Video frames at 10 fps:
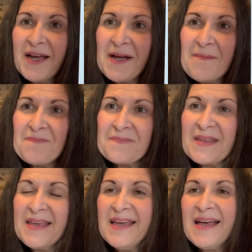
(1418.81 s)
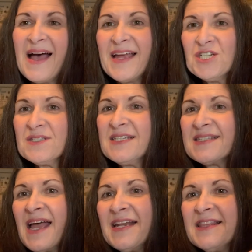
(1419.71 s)
Um, I just
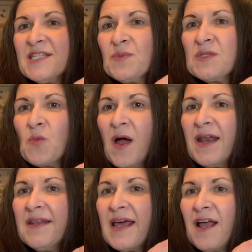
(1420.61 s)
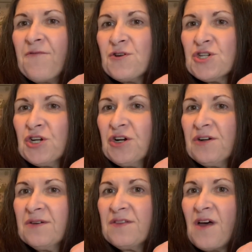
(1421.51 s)
decided this was one that I for sure